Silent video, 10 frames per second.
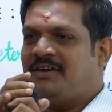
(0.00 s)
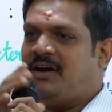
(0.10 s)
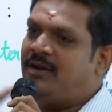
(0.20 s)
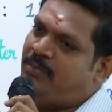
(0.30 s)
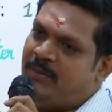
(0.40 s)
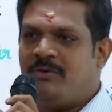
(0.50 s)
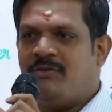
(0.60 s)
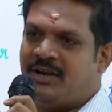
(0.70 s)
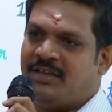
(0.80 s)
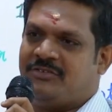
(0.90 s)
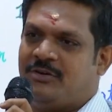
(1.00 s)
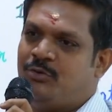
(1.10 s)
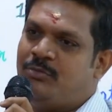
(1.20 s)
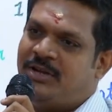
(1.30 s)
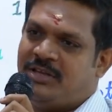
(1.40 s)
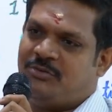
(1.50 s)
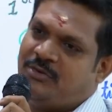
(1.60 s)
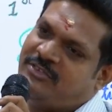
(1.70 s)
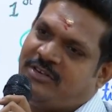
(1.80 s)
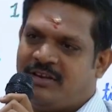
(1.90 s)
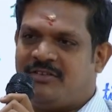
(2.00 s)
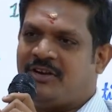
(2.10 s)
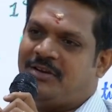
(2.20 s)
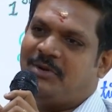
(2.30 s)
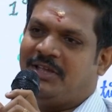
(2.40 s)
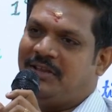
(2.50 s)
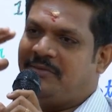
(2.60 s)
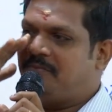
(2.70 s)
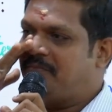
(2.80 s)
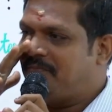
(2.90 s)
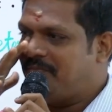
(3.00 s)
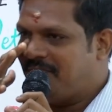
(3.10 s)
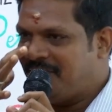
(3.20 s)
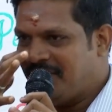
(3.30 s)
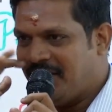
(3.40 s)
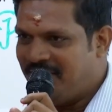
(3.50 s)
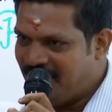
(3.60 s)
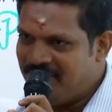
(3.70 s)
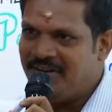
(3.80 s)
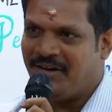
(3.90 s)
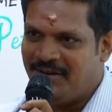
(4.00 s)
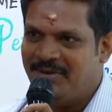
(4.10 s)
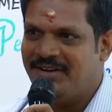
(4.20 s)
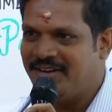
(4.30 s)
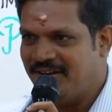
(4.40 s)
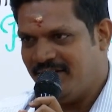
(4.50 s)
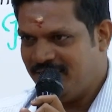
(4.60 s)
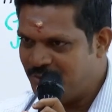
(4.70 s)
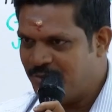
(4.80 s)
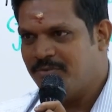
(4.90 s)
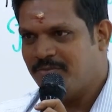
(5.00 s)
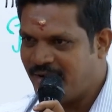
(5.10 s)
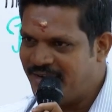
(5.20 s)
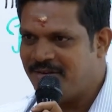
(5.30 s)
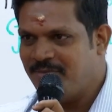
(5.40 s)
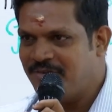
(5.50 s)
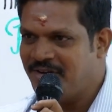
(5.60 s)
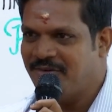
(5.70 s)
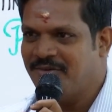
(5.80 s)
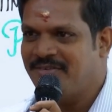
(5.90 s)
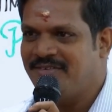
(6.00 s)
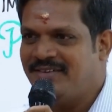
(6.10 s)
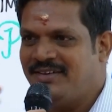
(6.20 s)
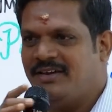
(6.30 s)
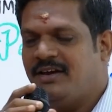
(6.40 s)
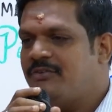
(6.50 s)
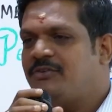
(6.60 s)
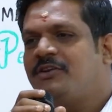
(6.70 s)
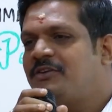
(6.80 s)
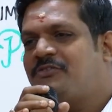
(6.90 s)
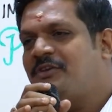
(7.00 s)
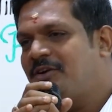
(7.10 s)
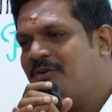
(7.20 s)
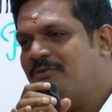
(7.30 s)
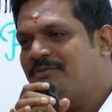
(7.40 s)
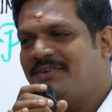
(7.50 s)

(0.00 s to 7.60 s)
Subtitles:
And people will understand whom it has to reach, it'll reach automatically. And they will call me and tell, you pointed me only, no? I said, it's not you.